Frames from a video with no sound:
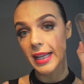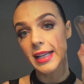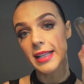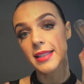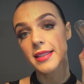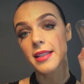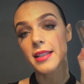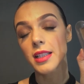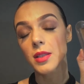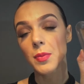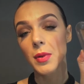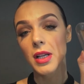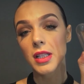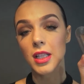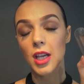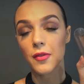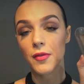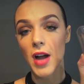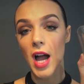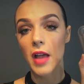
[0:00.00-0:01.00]
Essence because
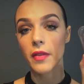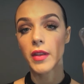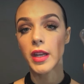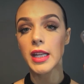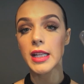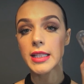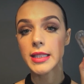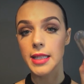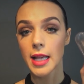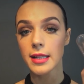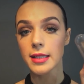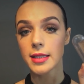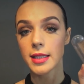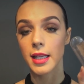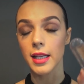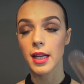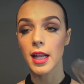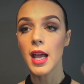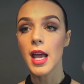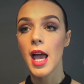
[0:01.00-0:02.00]
I find that it sets
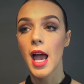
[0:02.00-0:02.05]
it